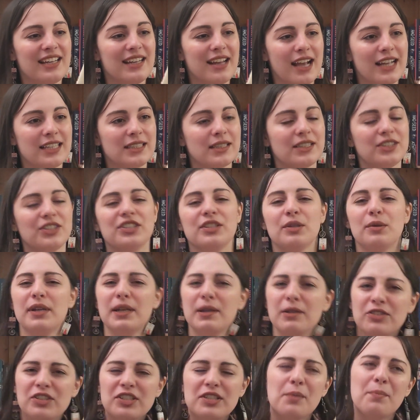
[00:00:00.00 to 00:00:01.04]
nice because
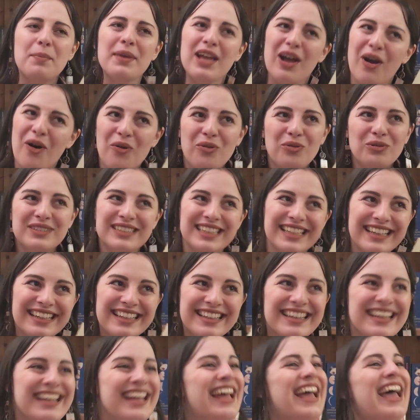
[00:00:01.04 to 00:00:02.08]
she's a bit older,